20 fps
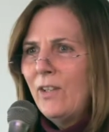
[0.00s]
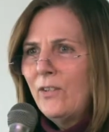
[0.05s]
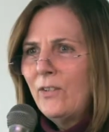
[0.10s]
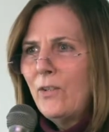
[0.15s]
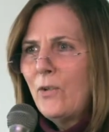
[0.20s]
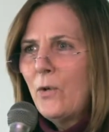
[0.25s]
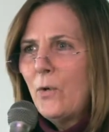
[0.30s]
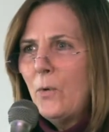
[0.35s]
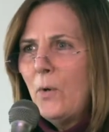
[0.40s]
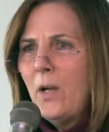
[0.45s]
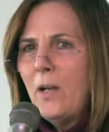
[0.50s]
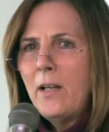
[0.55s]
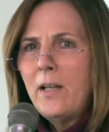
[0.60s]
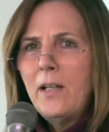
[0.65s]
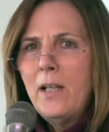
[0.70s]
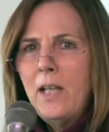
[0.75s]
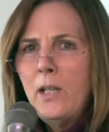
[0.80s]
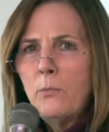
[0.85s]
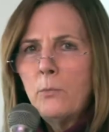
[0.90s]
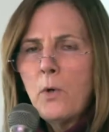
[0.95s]
So,
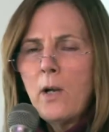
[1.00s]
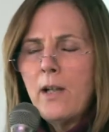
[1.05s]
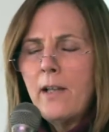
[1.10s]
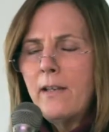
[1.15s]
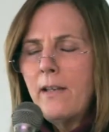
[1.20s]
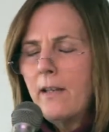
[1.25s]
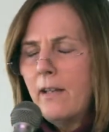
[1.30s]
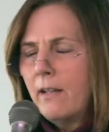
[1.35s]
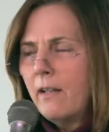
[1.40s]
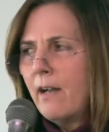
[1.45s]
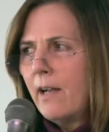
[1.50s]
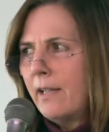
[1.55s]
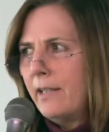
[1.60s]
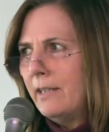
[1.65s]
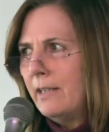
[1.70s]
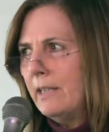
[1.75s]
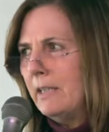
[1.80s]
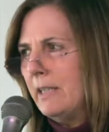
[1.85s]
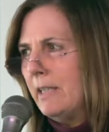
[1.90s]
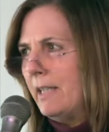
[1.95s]
and Ron
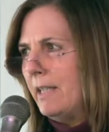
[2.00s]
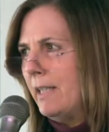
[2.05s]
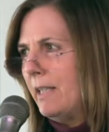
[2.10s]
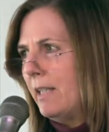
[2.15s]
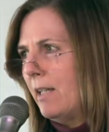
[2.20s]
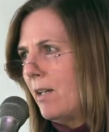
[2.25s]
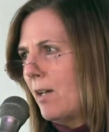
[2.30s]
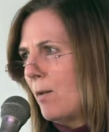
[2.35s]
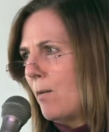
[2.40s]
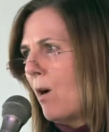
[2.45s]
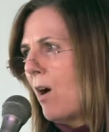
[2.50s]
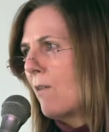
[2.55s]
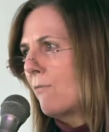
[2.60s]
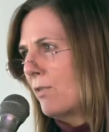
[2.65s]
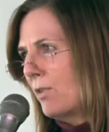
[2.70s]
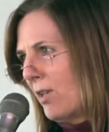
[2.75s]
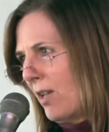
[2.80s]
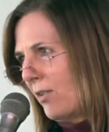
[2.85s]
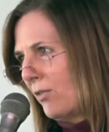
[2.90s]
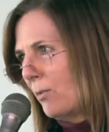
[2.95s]
kindly
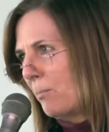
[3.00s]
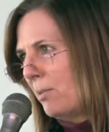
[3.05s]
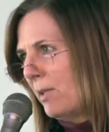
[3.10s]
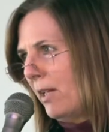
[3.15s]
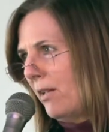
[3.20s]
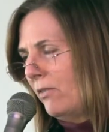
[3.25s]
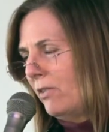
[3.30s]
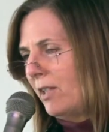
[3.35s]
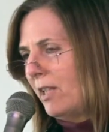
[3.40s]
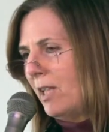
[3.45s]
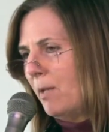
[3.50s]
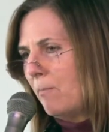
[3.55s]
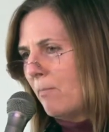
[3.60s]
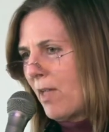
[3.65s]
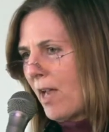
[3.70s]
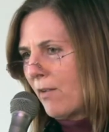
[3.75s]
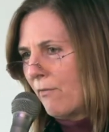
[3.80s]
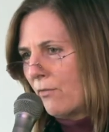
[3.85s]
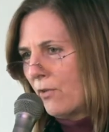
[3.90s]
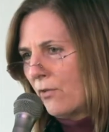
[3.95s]
offered us a place to keep
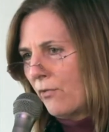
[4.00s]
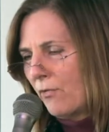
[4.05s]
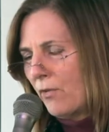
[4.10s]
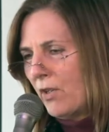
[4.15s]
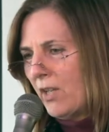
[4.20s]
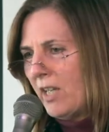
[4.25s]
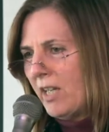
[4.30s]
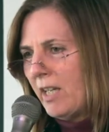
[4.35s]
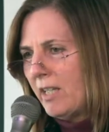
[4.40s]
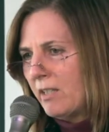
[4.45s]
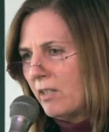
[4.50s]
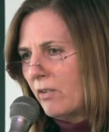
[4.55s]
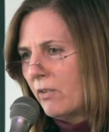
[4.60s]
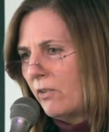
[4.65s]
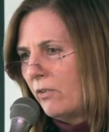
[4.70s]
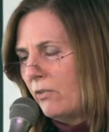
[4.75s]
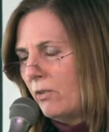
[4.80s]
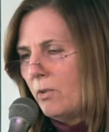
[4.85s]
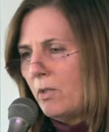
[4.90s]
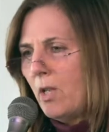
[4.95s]
that for free until
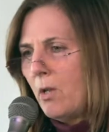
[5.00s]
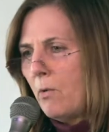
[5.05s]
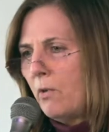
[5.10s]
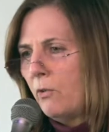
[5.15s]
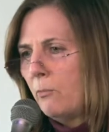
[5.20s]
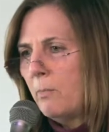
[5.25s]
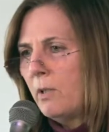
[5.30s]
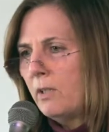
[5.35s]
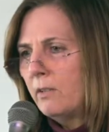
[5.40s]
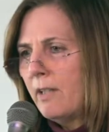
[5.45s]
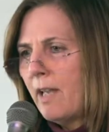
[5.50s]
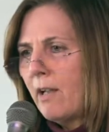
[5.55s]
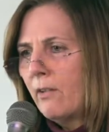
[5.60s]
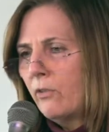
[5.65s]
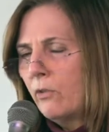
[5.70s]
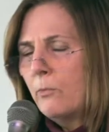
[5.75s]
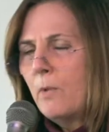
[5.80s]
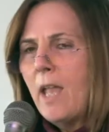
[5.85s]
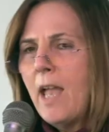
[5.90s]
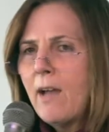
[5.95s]
the studio is built
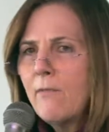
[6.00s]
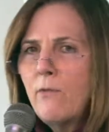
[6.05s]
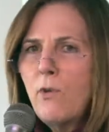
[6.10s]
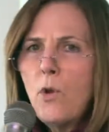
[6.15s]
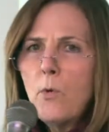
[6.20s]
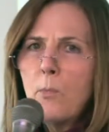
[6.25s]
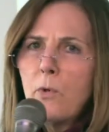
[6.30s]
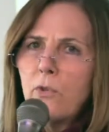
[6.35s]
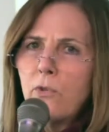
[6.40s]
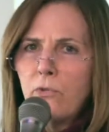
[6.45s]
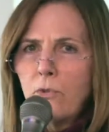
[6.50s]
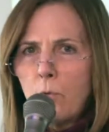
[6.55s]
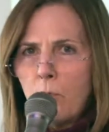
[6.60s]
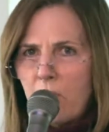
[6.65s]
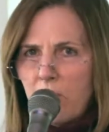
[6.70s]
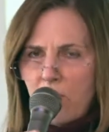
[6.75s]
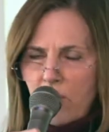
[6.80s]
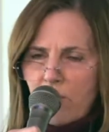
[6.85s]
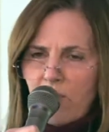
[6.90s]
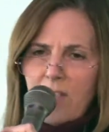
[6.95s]
out, so we have no more
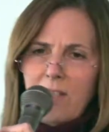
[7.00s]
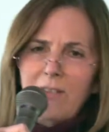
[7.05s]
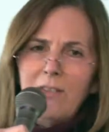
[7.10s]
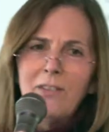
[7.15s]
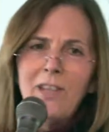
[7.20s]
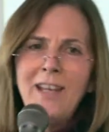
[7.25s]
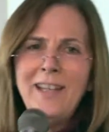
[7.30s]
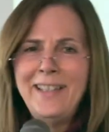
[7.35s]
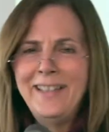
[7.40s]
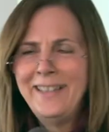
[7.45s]
storage fees.